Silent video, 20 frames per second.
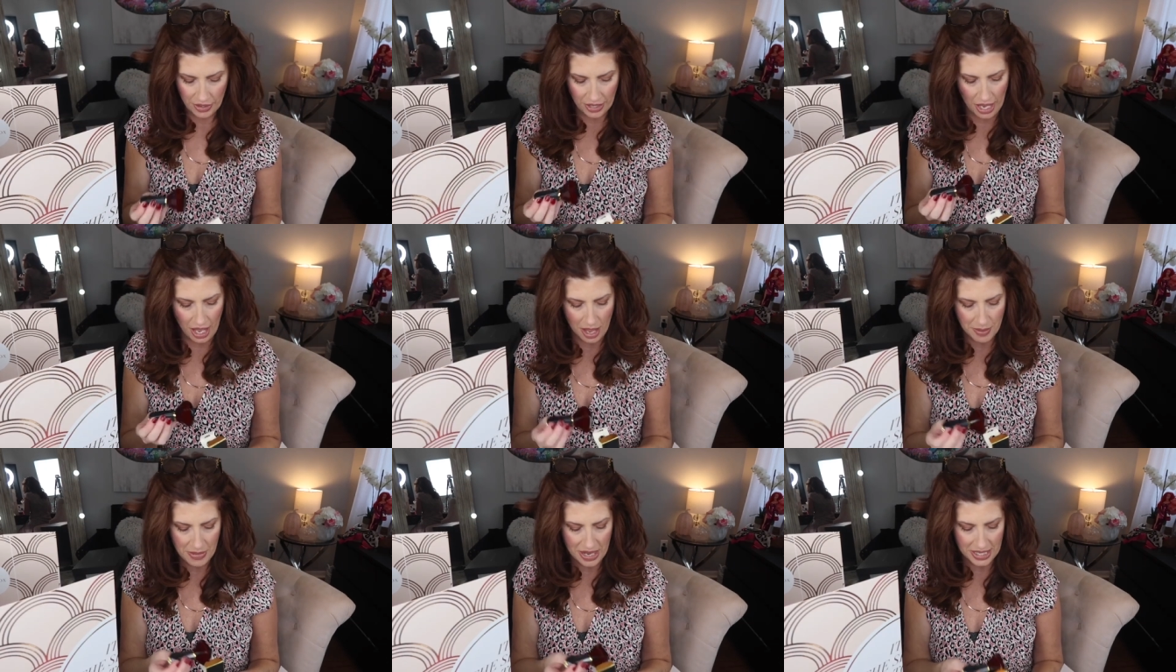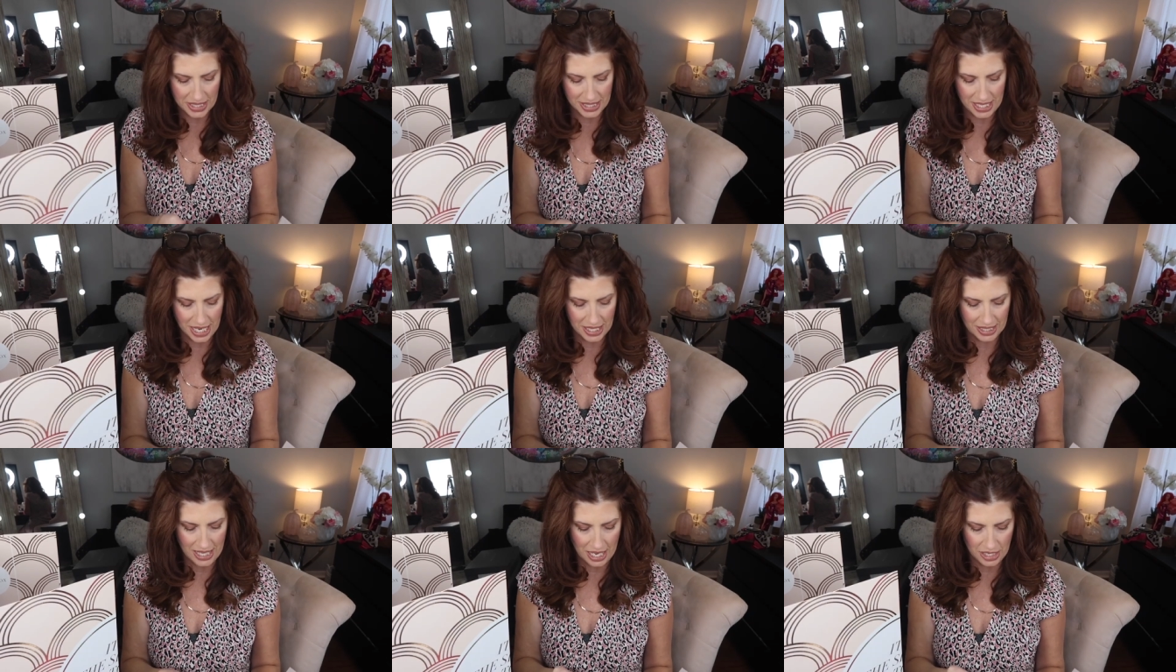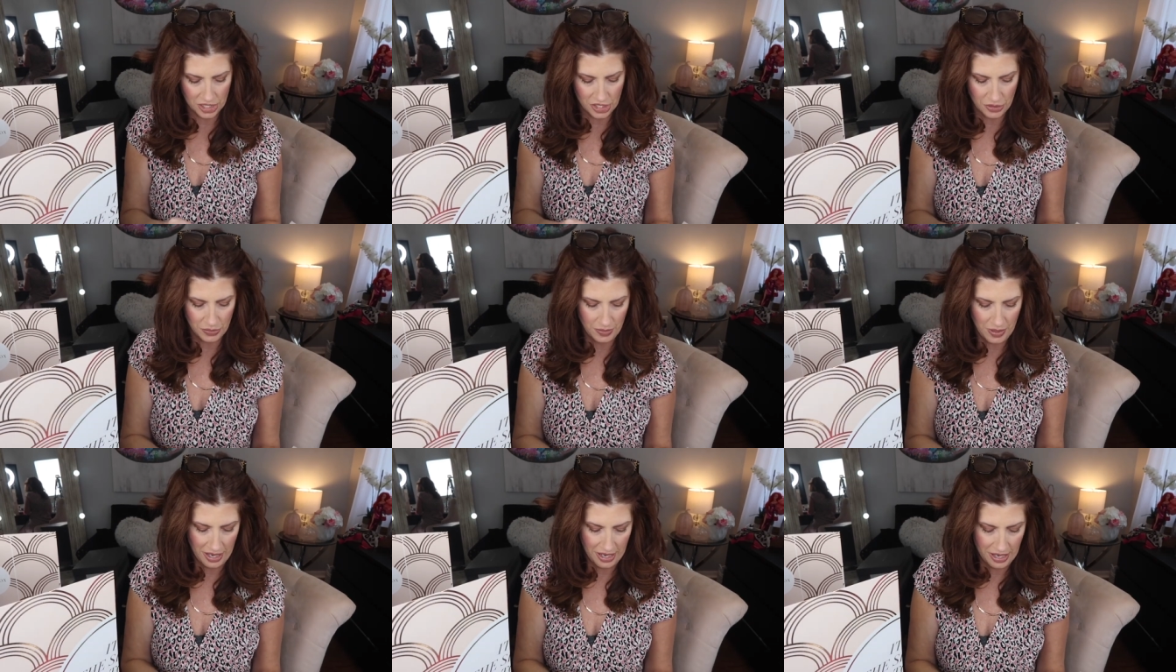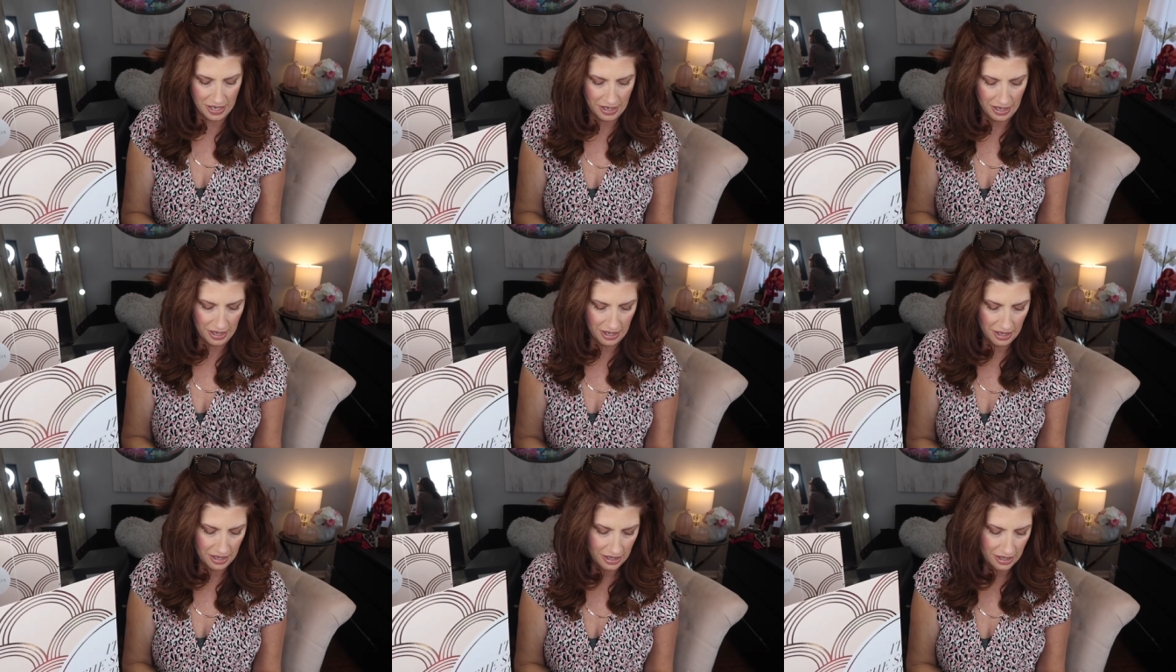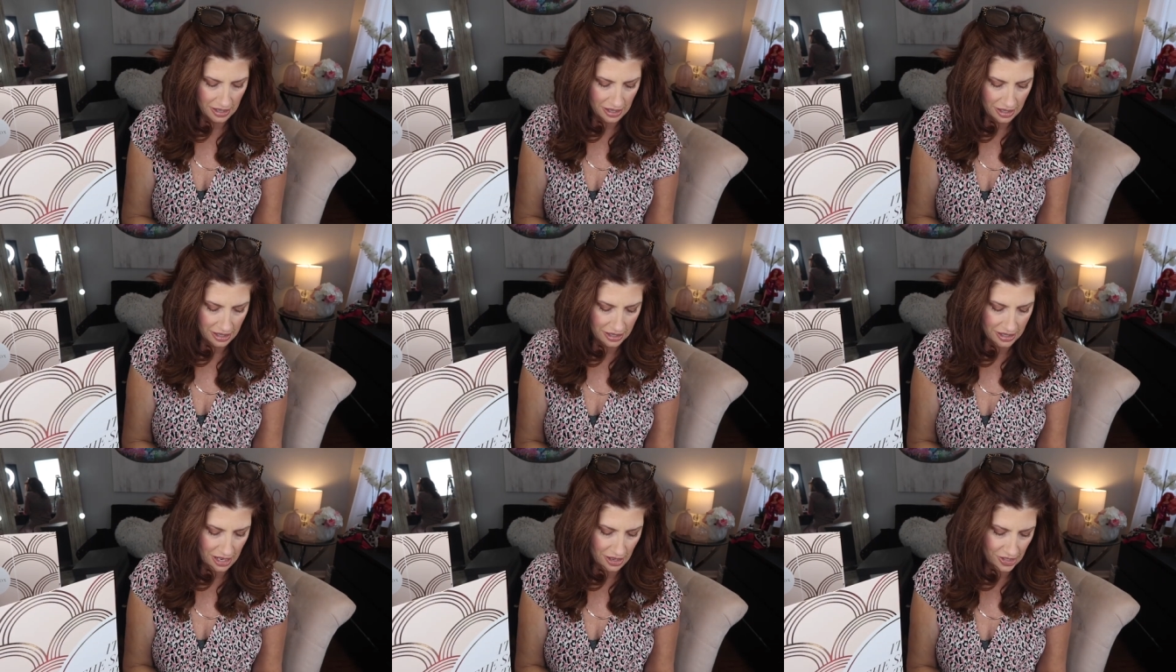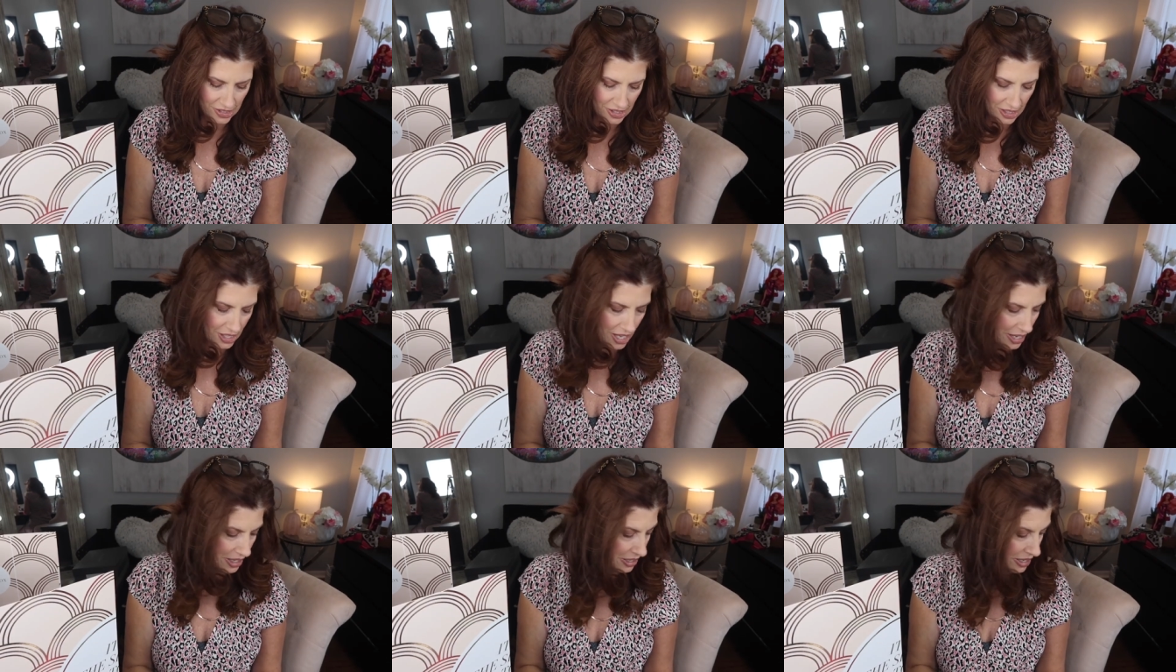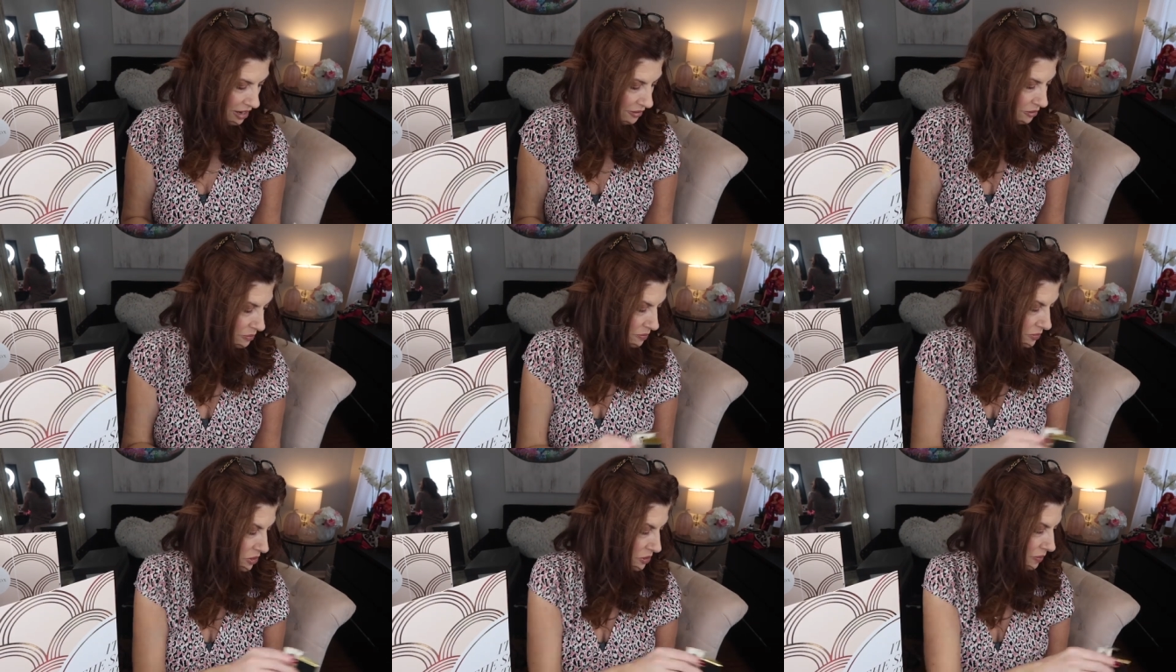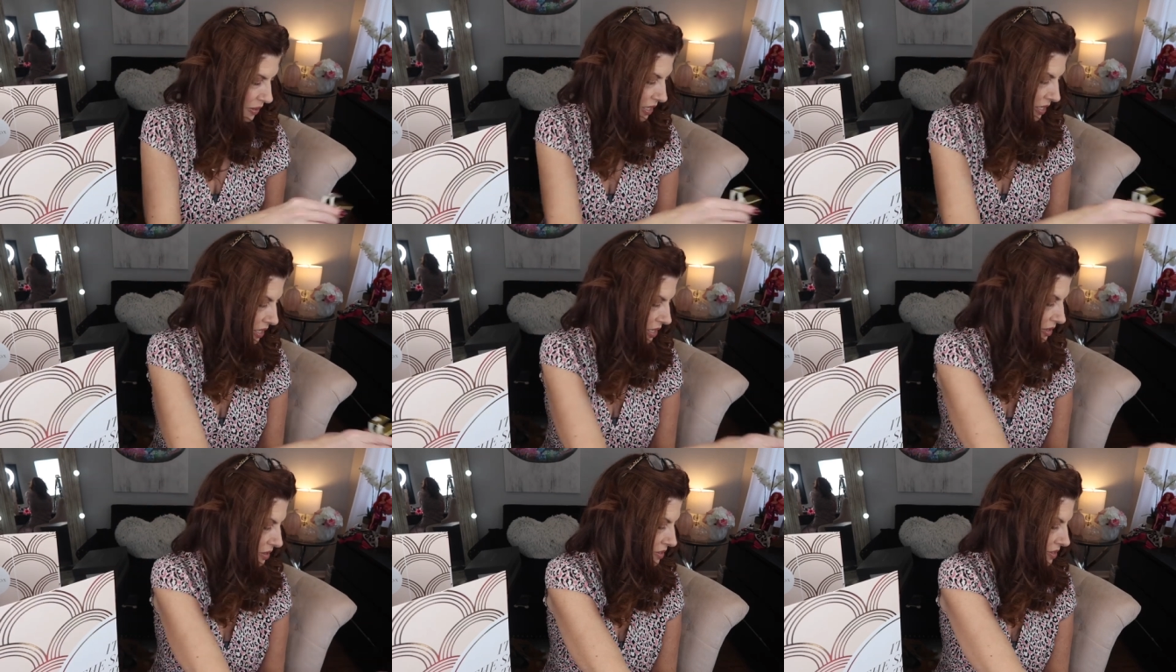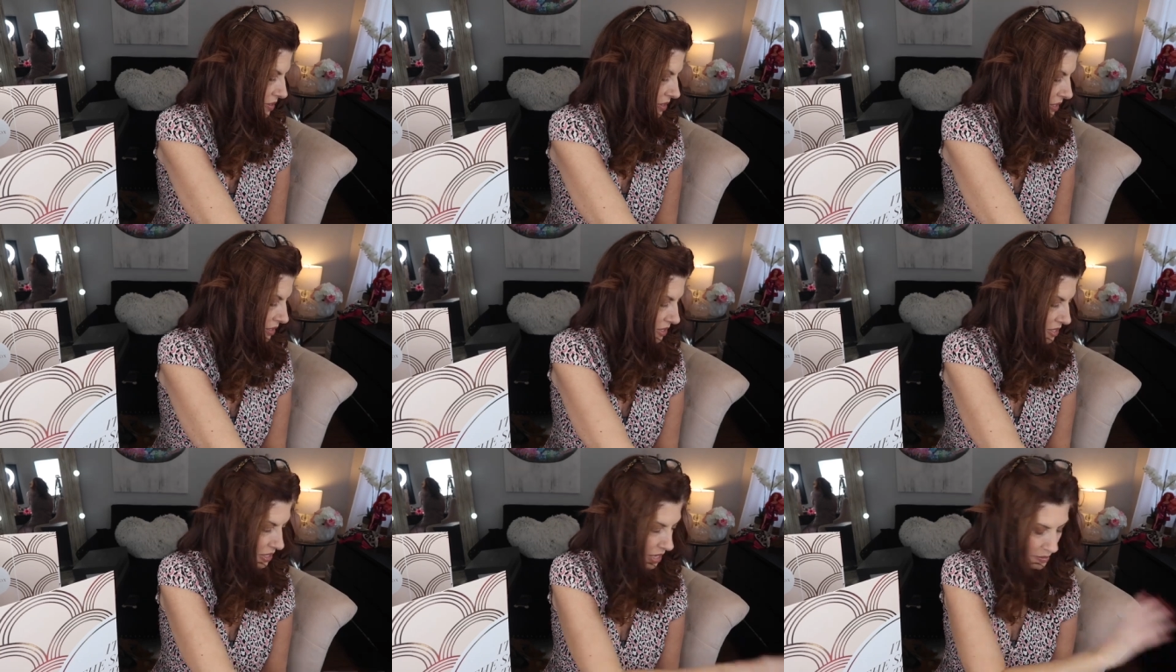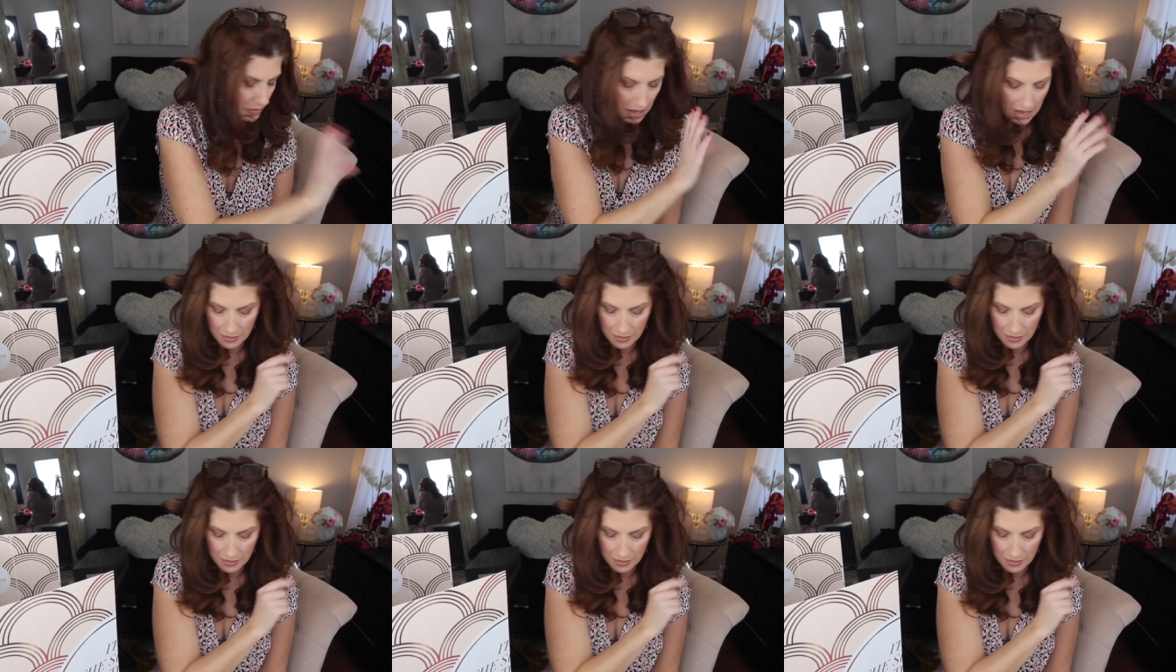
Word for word: Okay, I might take that to my nail salon and have them do my nails next time.